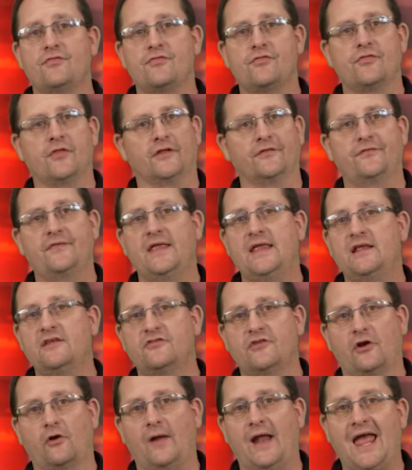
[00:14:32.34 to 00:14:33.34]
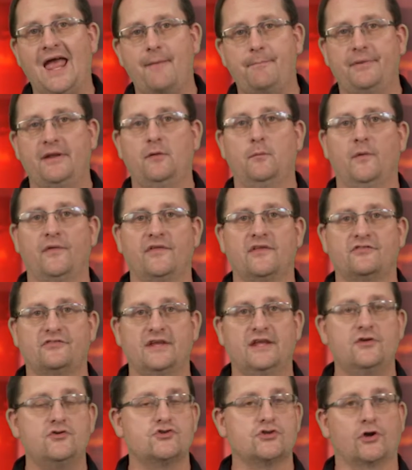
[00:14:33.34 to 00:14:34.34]
the things that are happening with this
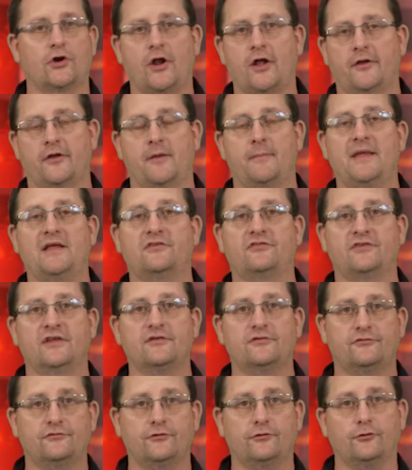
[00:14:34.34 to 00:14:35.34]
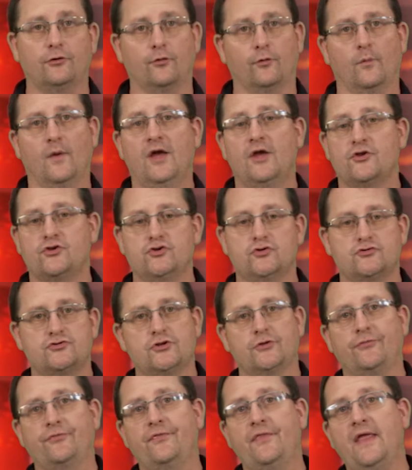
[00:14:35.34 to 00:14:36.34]
engine are not going to make sense to you. You
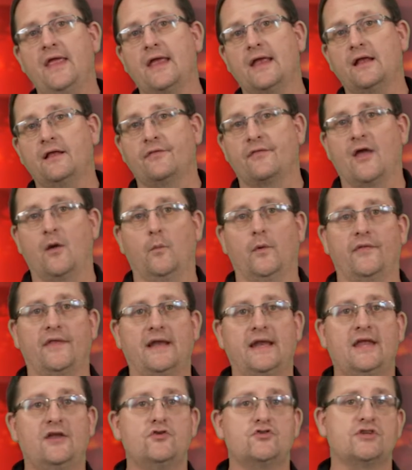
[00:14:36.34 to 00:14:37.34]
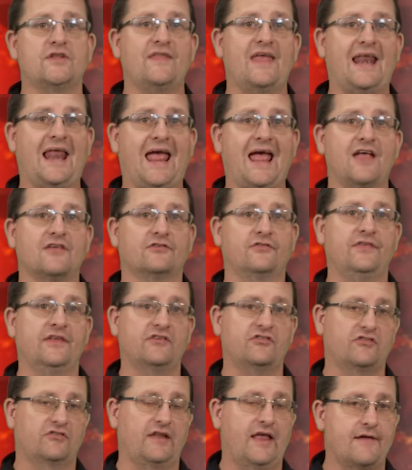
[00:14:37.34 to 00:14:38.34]
should think that with an engine that has
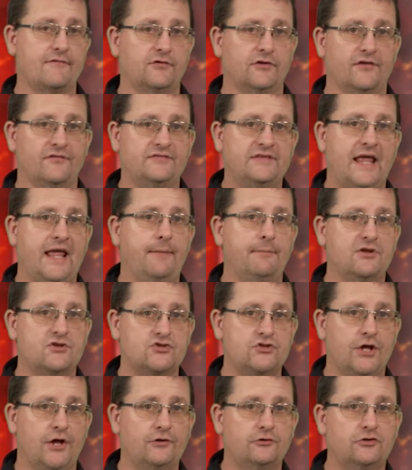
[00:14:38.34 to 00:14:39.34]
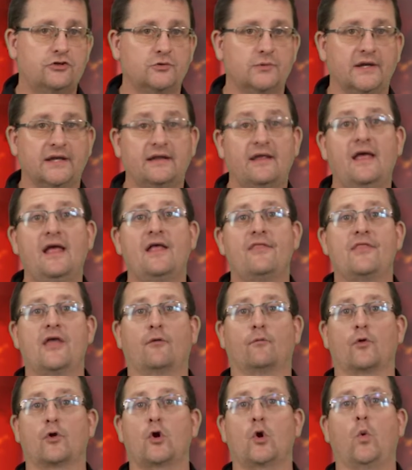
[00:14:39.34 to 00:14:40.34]
this level of damage done to it,
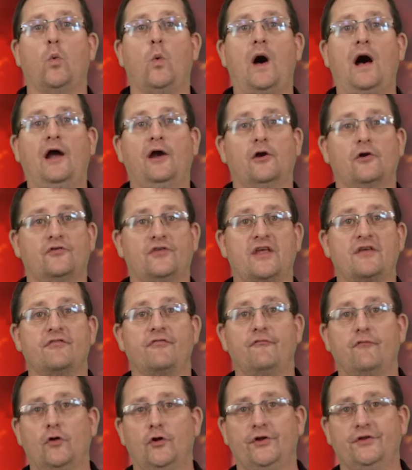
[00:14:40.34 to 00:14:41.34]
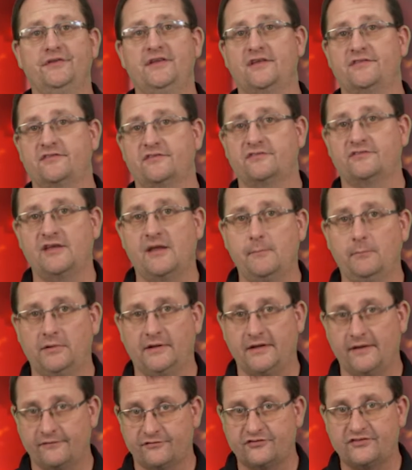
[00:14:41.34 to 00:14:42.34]
that requires a full
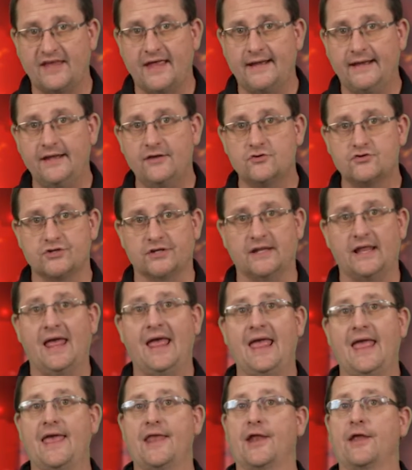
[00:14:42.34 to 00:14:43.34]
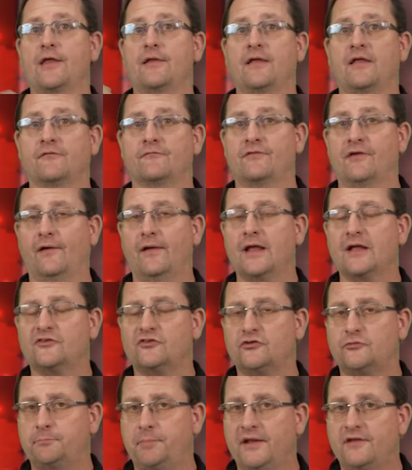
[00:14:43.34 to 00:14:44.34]
disassembly of said engine and a very
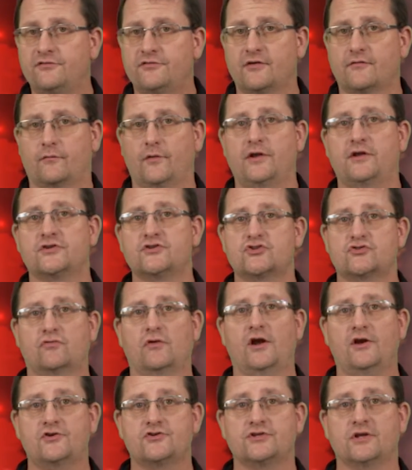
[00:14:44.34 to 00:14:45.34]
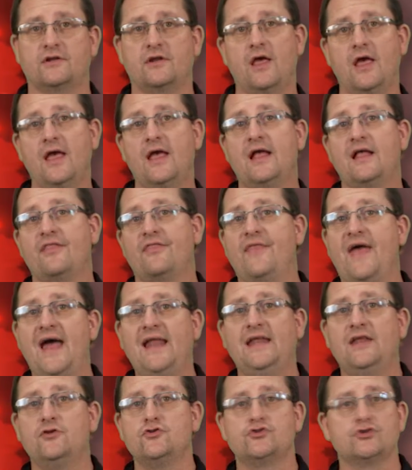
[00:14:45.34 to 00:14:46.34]
expensive reconstruction, that
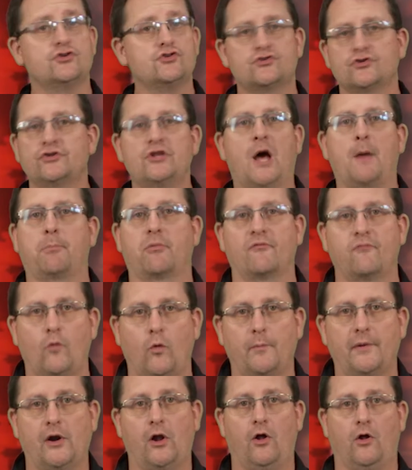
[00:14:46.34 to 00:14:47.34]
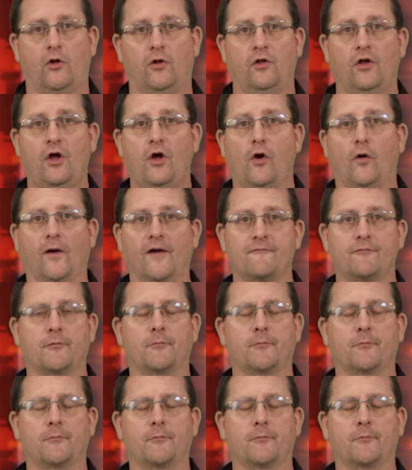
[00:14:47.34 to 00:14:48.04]
engine should not perform at all. Or